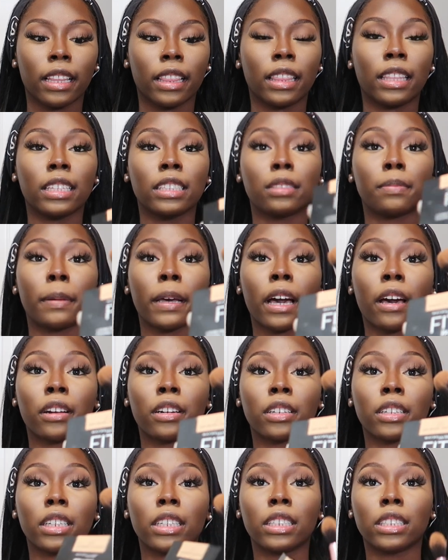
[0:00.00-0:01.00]
this
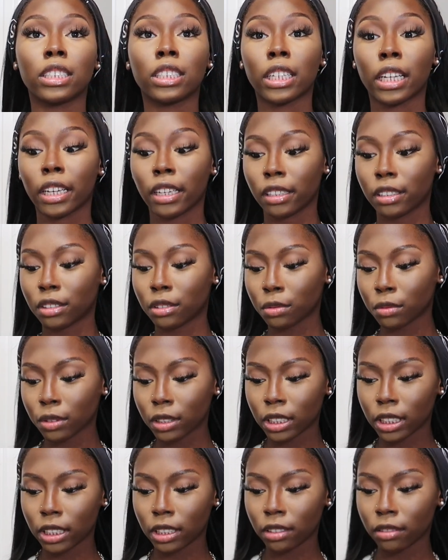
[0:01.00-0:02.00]
powder in the shade
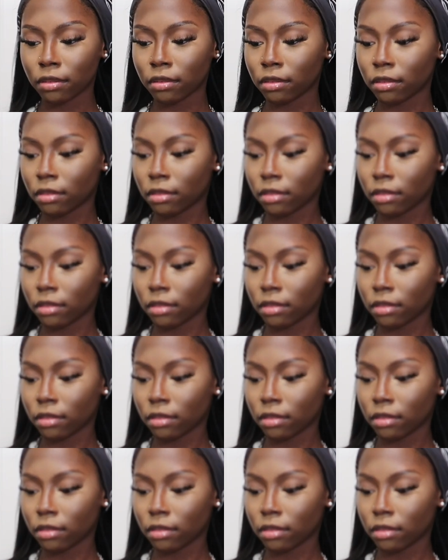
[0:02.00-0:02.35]
20.